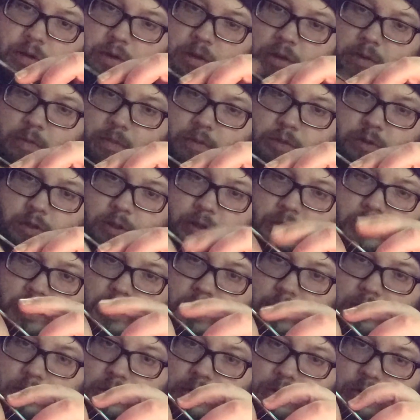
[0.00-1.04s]
And then we'll just
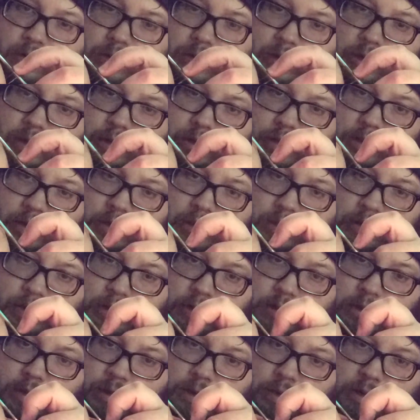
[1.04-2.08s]
take the coil
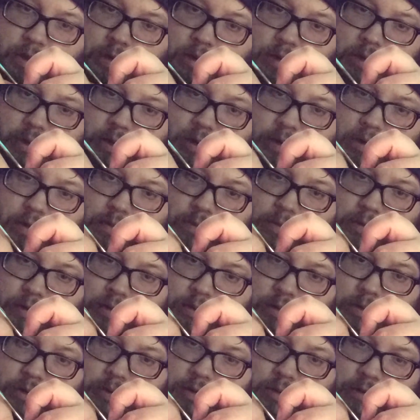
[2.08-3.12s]
and
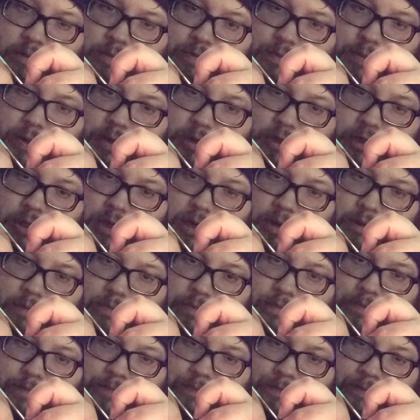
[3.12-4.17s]
we'll pinch it
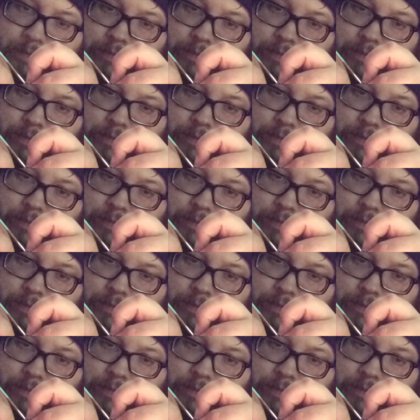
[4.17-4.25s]
up